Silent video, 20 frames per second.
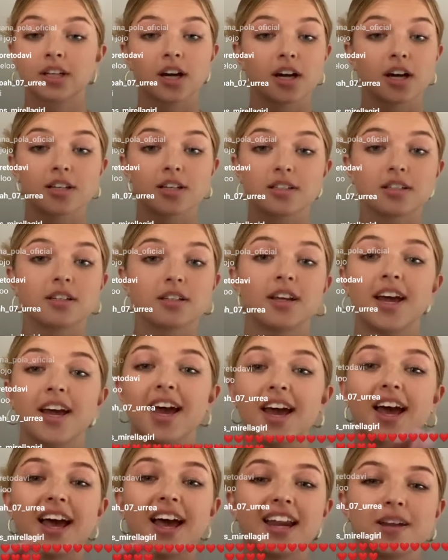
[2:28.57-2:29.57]
cousin,
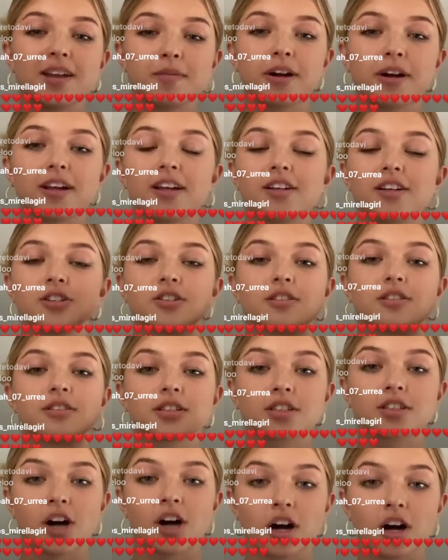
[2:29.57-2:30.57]
anybody. Just
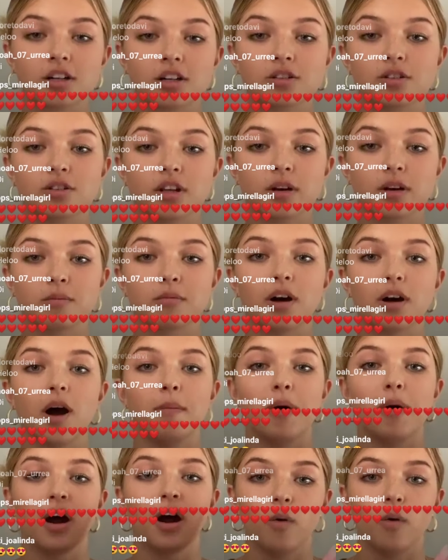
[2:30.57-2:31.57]
talk to them
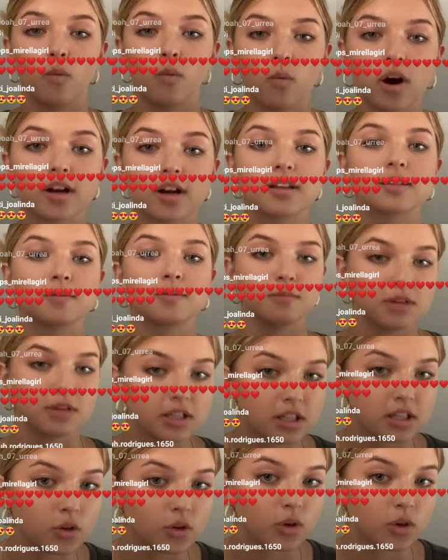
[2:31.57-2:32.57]
about what is
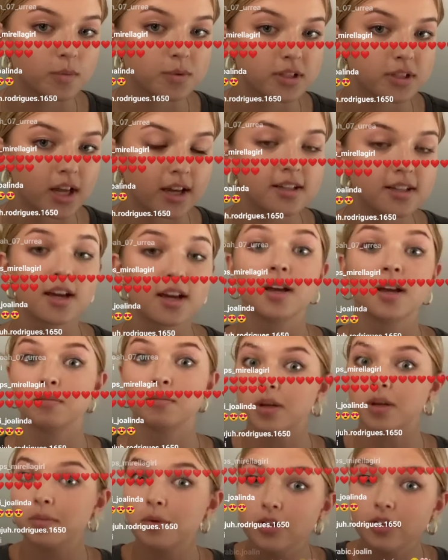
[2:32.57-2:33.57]
making you upset.
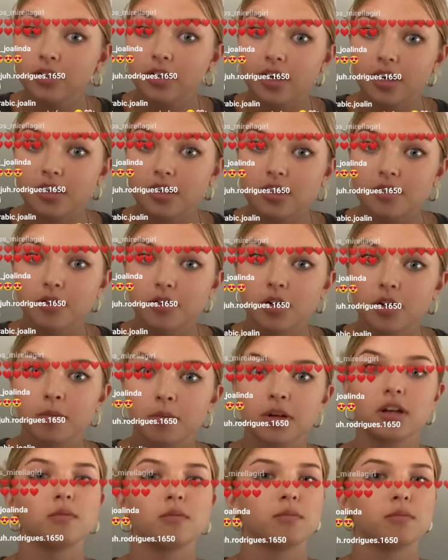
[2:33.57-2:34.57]
Maybe you'll get a different
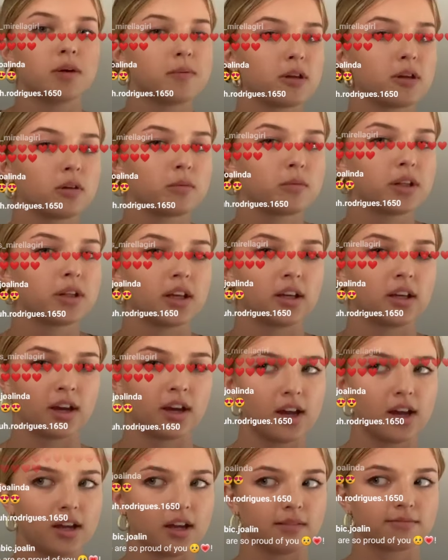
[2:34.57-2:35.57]
opinion. Maybe they'll be like,
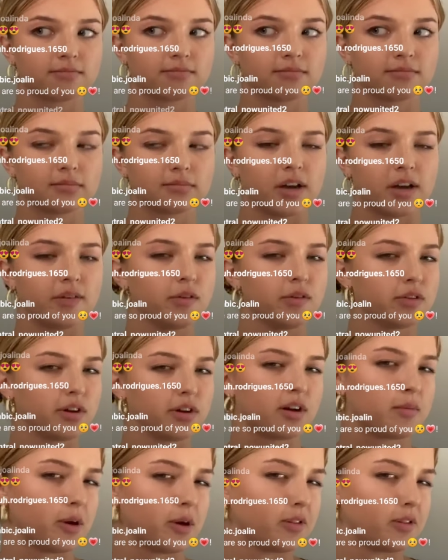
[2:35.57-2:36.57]
hey, have you
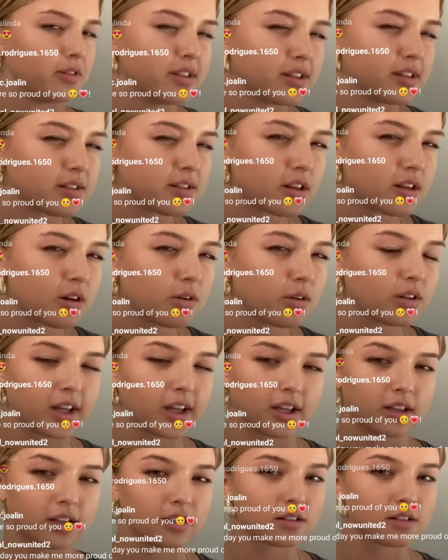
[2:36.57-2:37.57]
thought about this, though?
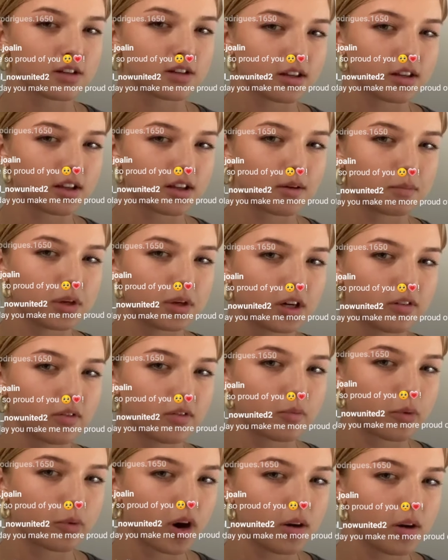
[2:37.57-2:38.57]
Like, it's not that big of
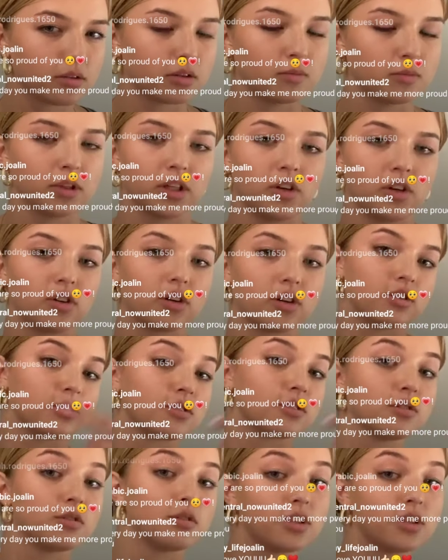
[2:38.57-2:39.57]
a problem. Like, you can
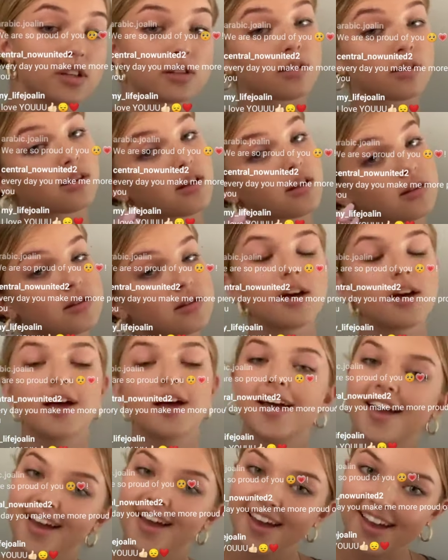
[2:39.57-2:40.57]
just do this with this.
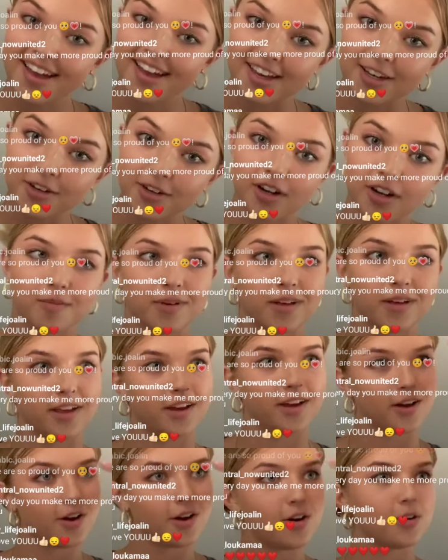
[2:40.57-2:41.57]
And you're going to be
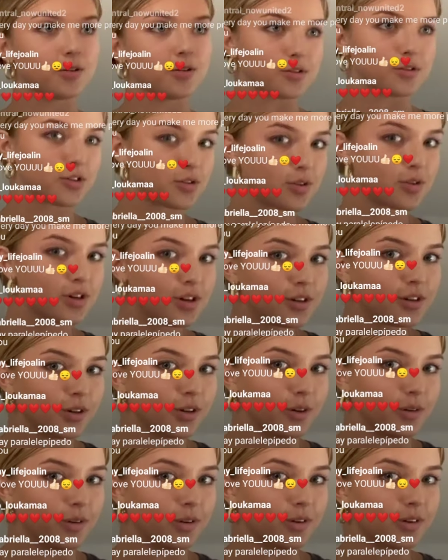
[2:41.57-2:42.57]
like, oh,
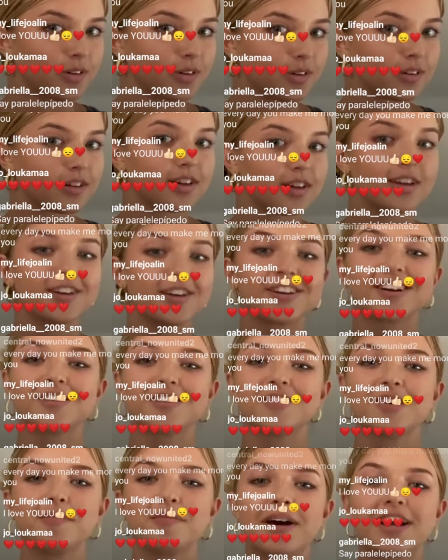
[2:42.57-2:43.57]
true. And you're going to
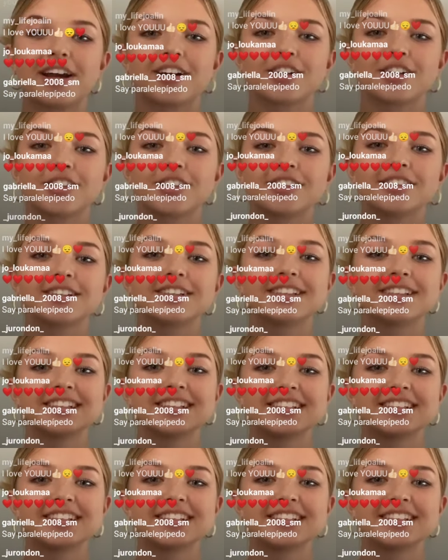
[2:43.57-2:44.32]
feel better.